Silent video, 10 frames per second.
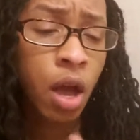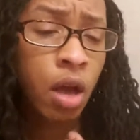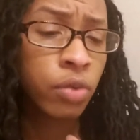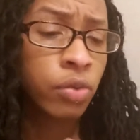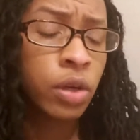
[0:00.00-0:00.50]

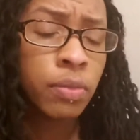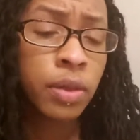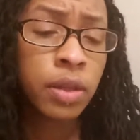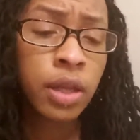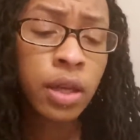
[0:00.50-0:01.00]
You could
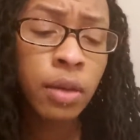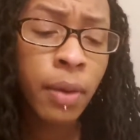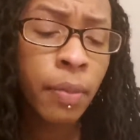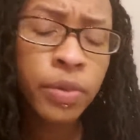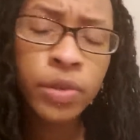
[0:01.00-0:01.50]
be thinking
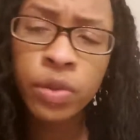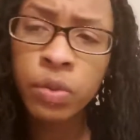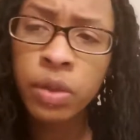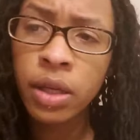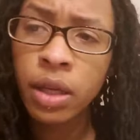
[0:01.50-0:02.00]
about
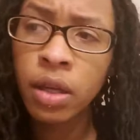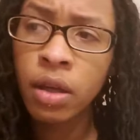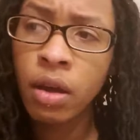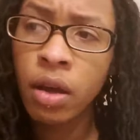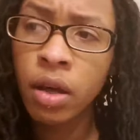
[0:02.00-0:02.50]
pursuing
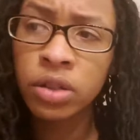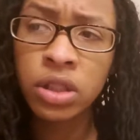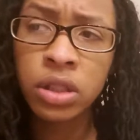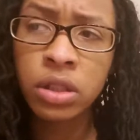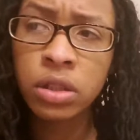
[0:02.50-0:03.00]
it
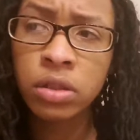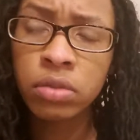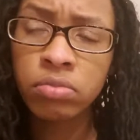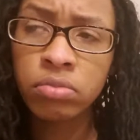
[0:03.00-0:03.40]
just